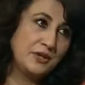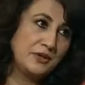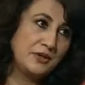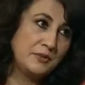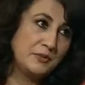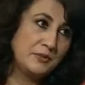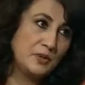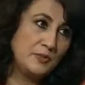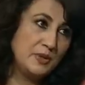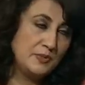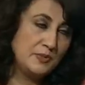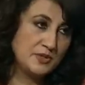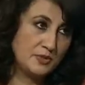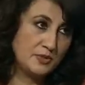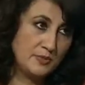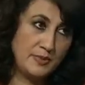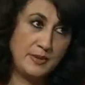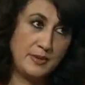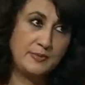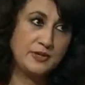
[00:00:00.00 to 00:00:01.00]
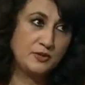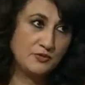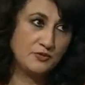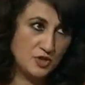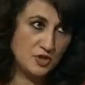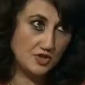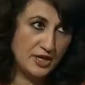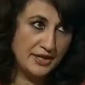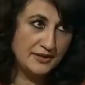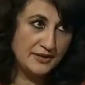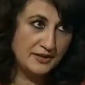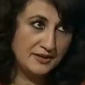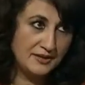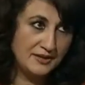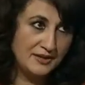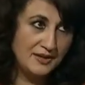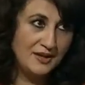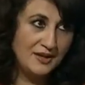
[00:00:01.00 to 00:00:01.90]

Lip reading: the People's Republic of China,